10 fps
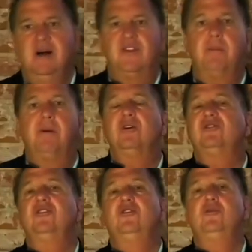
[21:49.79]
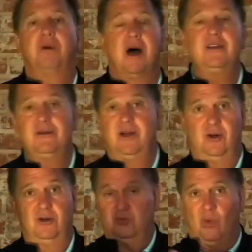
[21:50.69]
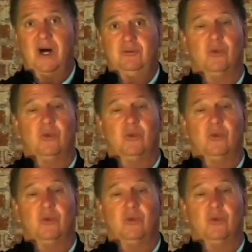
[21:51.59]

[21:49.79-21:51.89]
The person who brought you here, who's watching,